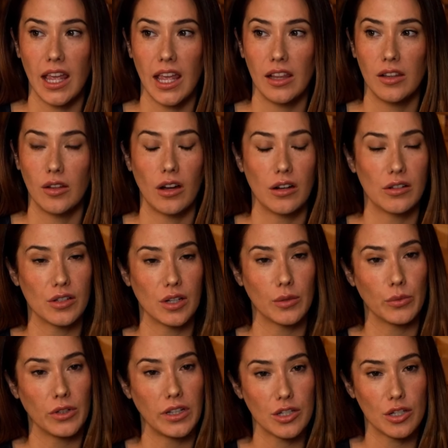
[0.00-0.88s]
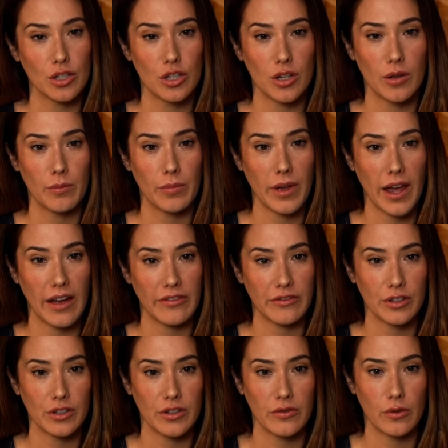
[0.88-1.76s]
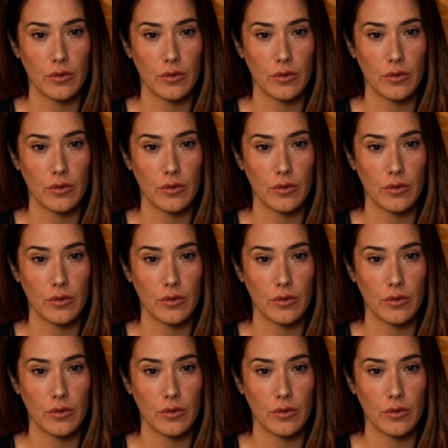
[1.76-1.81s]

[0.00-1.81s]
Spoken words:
a long-term relationship after